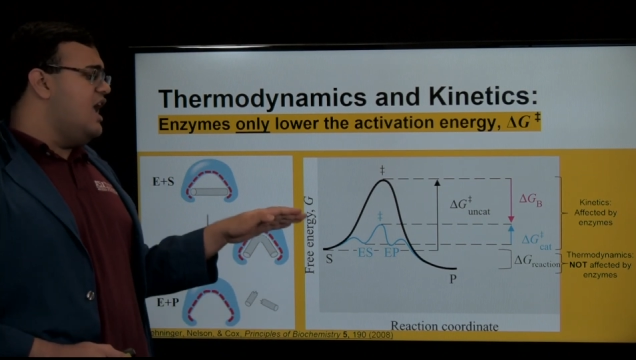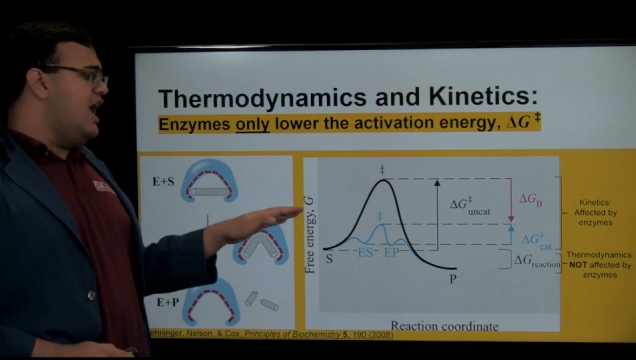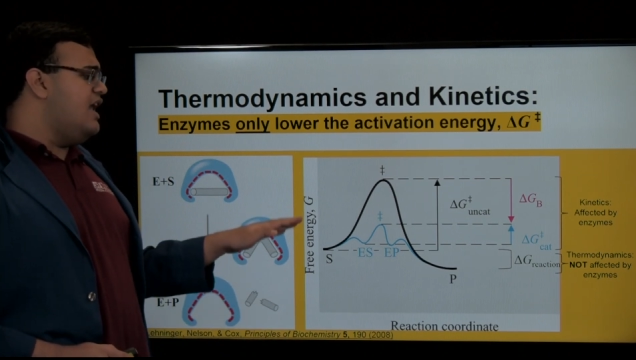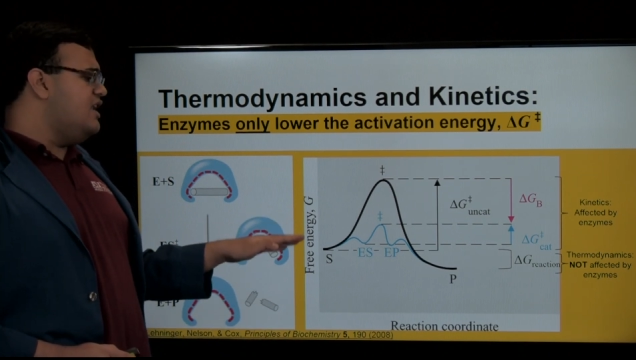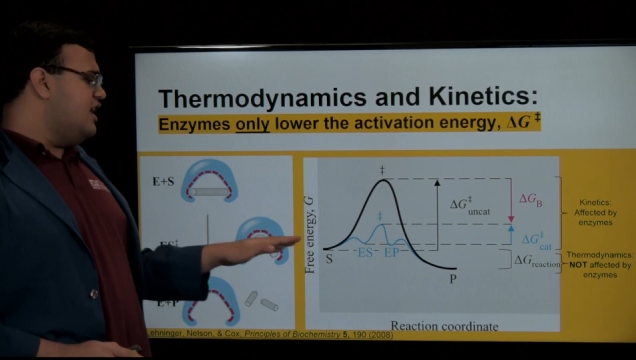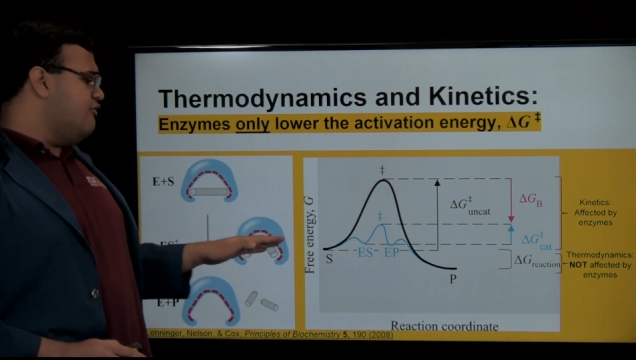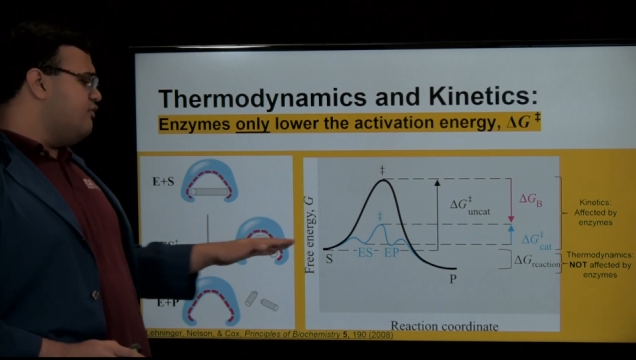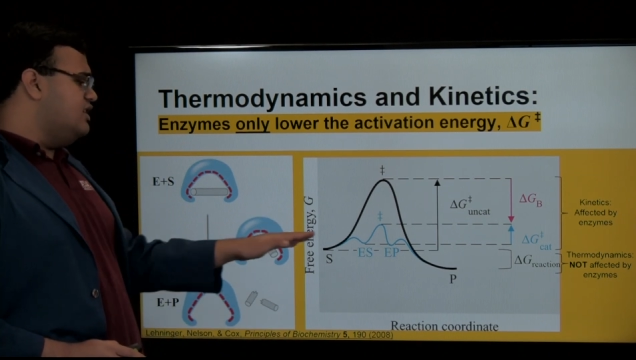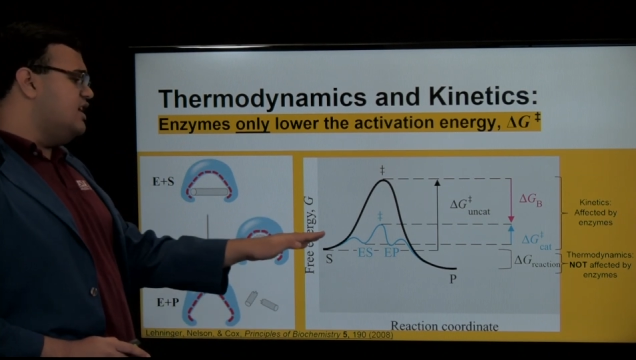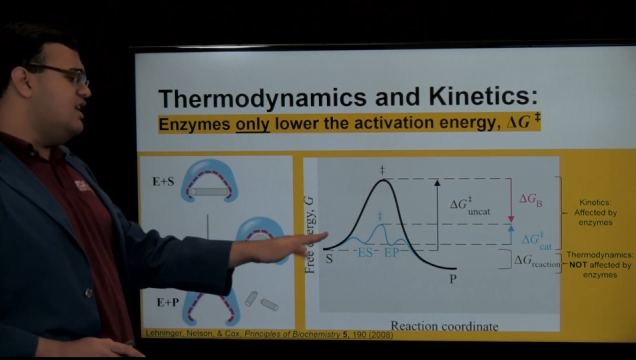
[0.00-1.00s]
And
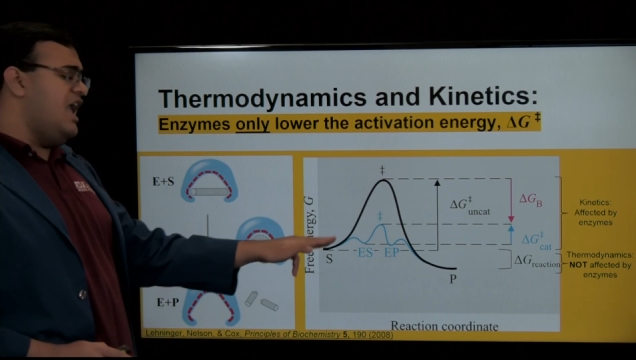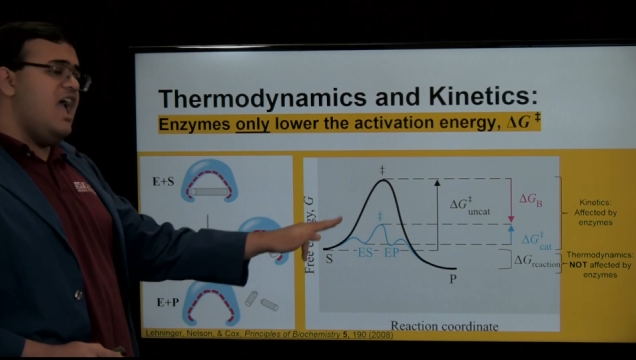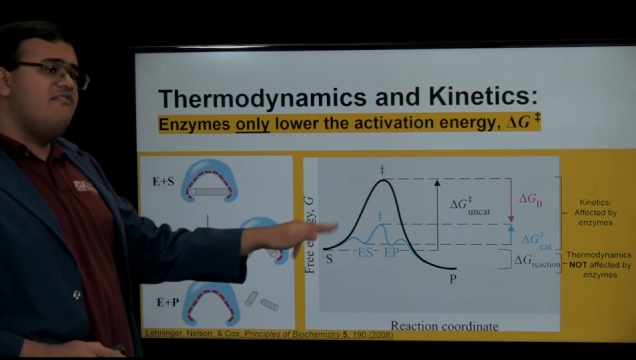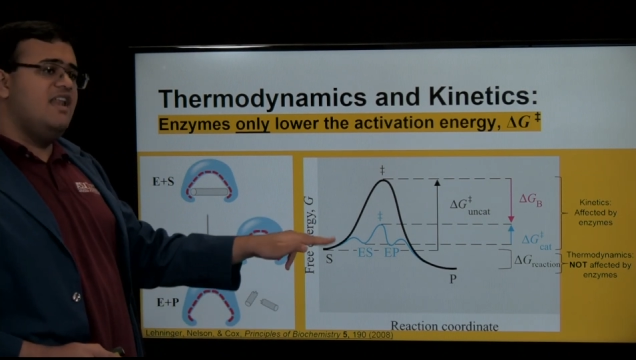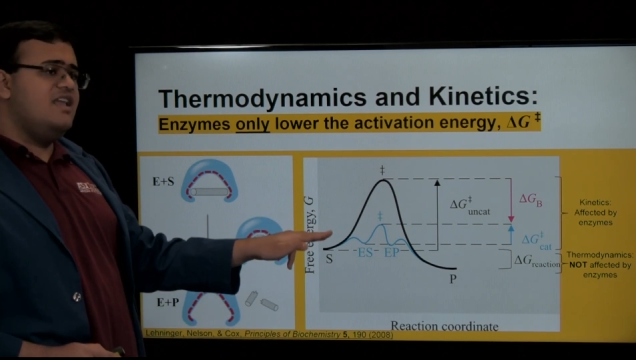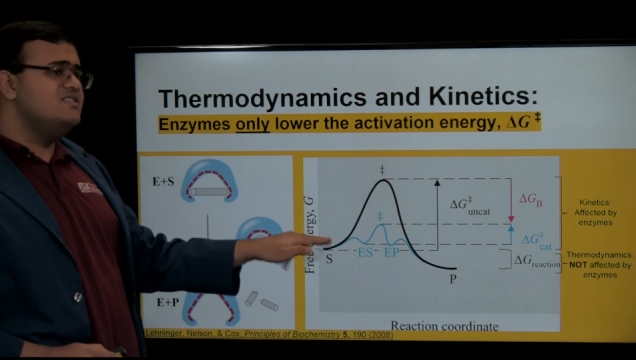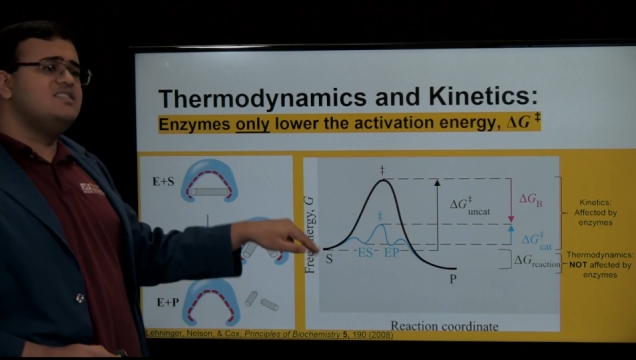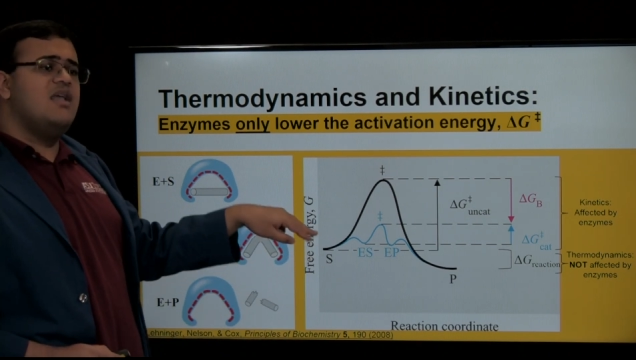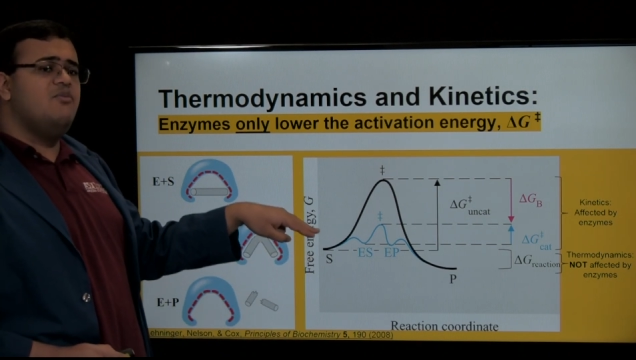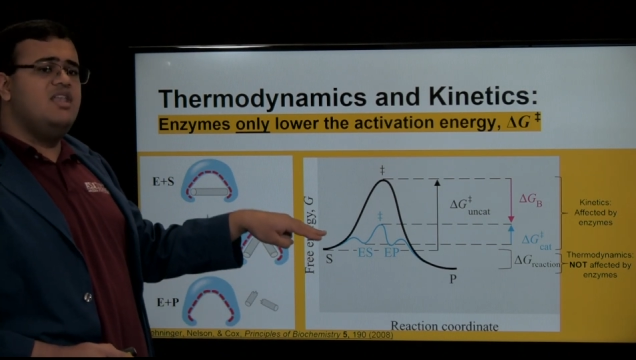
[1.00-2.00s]
if we didn't have an
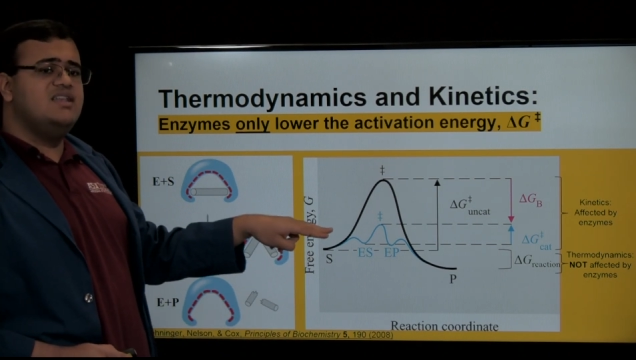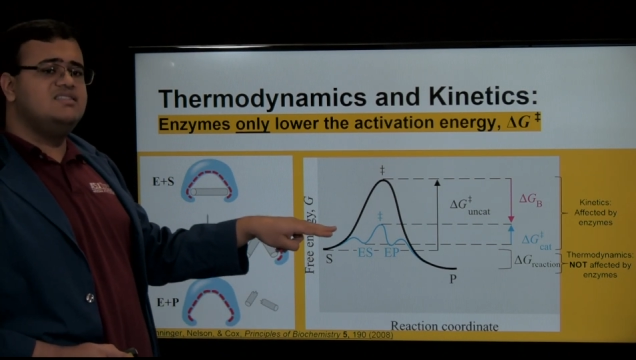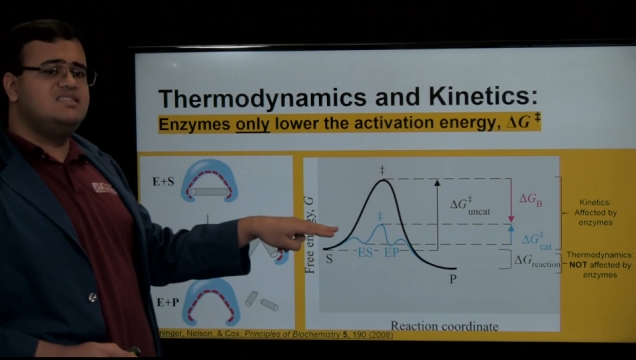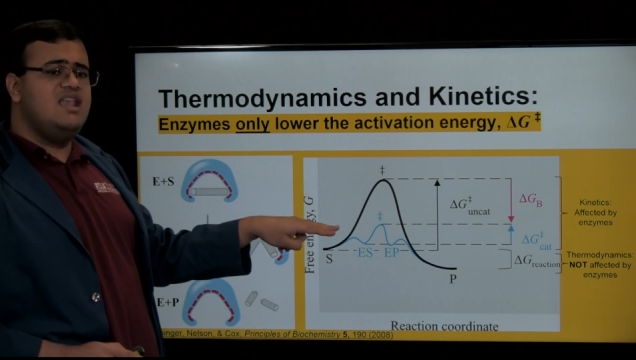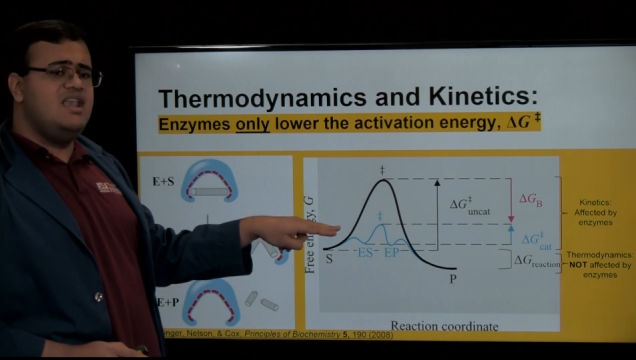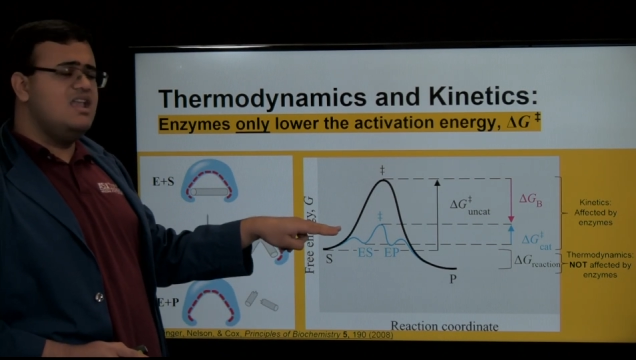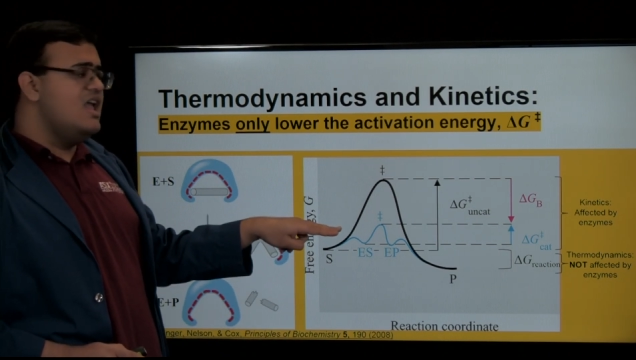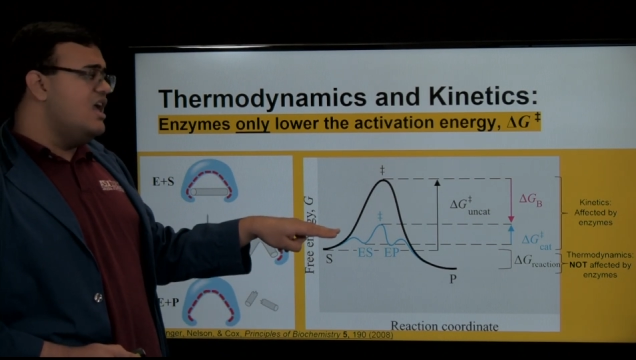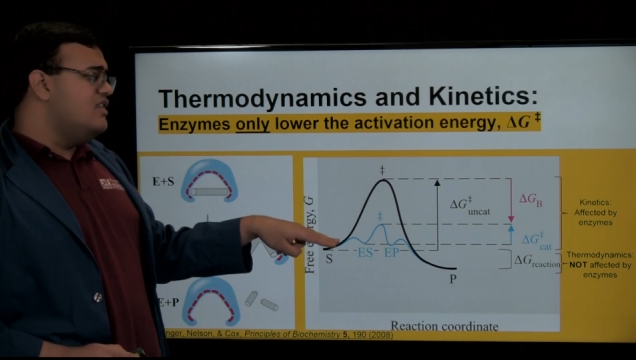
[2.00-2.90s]
enzyme, we can see